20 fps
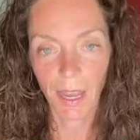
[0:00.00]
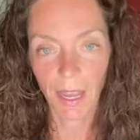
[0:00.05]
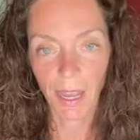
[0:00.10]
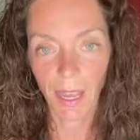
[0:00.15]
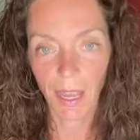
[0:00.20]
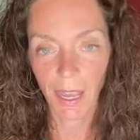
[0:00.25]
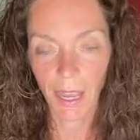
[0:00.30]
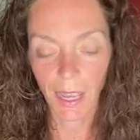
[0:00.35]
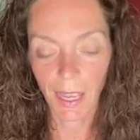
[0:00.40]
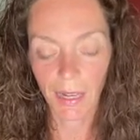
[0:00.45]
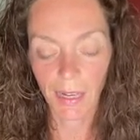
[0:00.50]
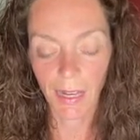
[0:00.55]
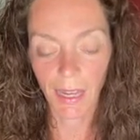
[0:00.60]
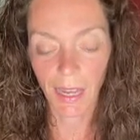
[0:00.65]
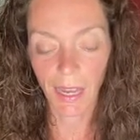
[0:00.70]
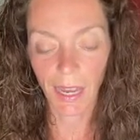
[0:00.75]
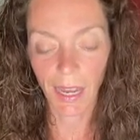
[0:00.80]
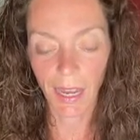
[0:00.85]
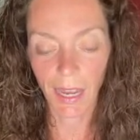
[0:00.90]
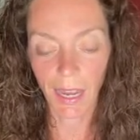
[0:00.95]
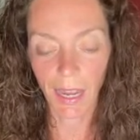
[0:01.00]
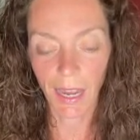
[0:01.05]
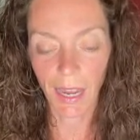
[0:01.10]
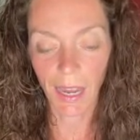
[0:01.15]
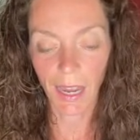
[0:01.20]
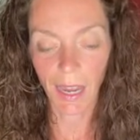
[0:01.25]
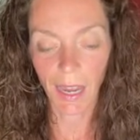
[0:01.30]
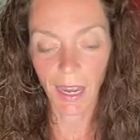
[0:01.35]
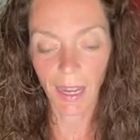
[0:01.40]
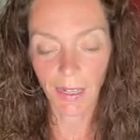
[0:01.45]
And
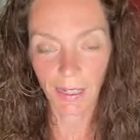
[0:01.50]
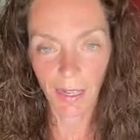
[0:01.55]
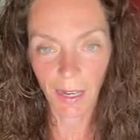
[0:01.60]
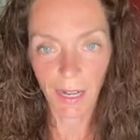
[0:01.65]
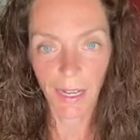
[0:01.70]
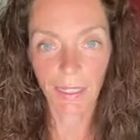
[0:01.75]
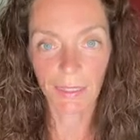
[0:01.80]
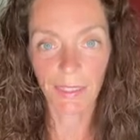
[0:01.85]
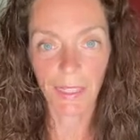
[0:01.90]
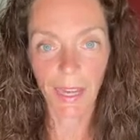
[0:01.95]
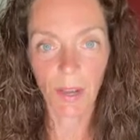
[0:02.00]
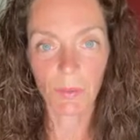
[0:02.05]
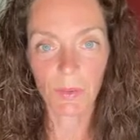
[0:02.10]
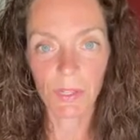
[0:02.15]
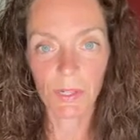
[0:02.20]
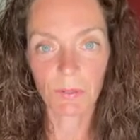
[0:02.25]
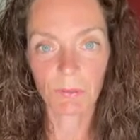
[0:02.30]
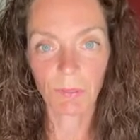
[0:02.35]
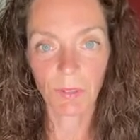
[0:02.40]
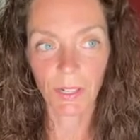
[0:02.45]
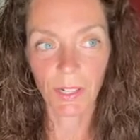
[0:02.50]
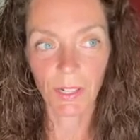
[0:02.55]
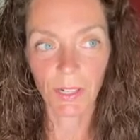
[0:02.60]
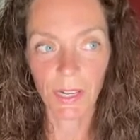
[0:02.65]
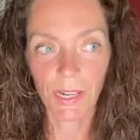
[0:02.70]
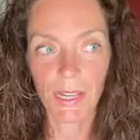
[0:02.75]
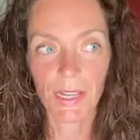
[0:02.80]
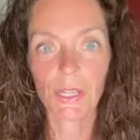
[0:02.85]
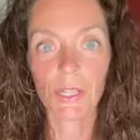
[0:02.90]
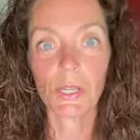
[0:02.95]
I got that was
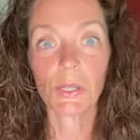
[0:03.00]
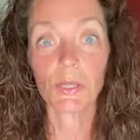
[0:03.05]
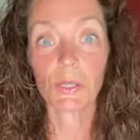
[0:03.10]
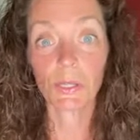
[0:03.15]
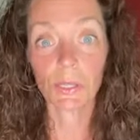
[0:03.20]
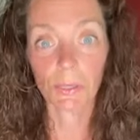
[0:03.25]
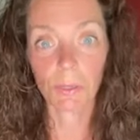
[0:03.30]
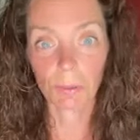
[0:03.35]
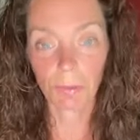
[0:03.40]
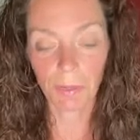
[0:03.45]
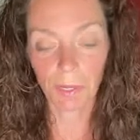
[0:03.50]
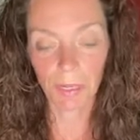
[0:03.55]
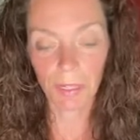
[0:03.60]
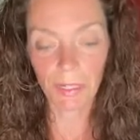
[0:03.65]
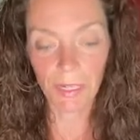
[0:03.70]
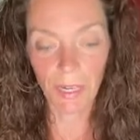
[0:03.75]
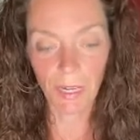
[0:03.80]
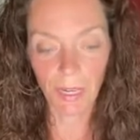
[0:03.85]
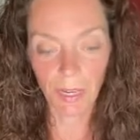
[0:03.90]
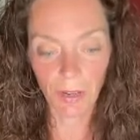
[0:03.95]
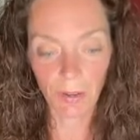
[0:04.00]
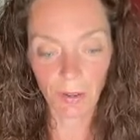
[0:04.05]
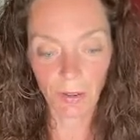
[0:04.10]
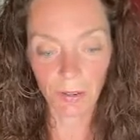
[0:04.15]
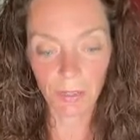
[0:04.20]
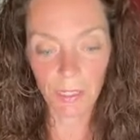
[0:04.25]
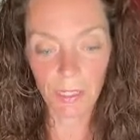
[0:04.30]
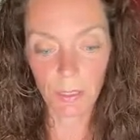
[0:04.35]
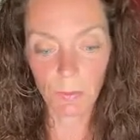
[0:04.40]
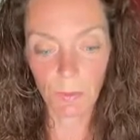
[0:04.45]
very consuming, taking all
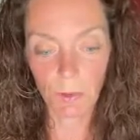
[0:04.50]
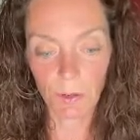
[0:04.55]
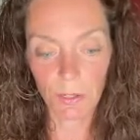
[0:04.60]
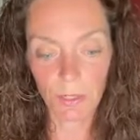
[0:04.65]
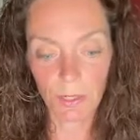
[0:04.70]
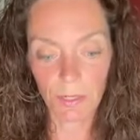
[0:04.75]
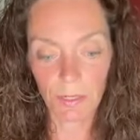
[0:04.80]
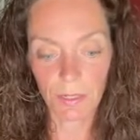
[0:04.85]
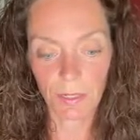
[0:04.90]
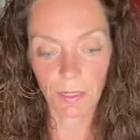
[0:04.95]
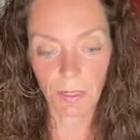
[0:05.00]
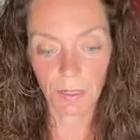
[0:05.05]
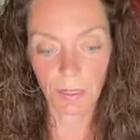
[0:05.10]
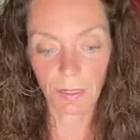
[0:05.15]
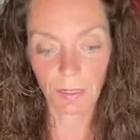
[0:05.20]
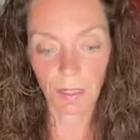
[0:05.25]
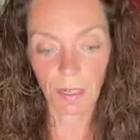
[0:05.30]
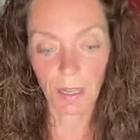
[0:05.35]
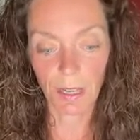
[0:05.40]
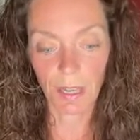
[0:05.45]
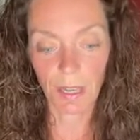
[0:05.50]
these emotions in.